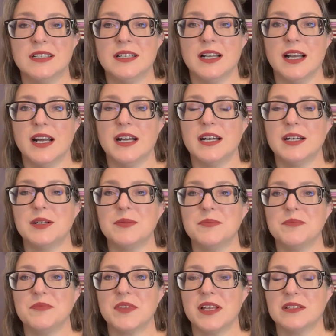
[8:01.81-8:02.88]

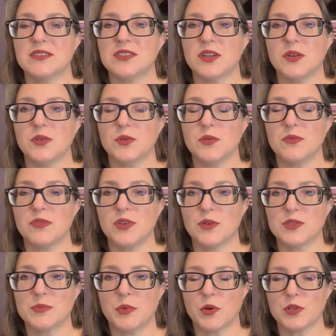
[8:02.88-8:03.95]
And so
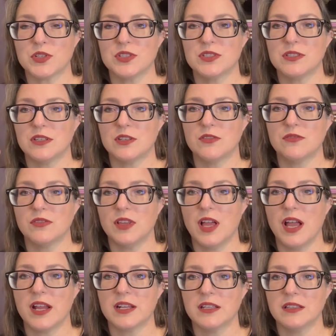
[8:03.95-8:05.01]
those portions that you've
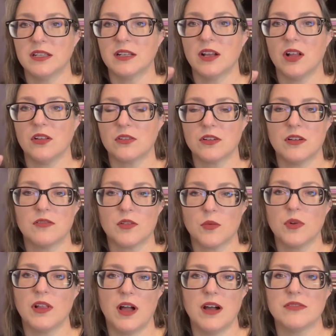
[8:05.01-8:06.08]
lined and then colored over
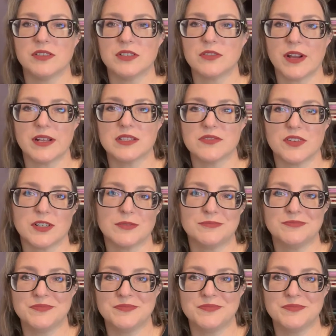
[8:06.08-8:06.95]
will often transfer.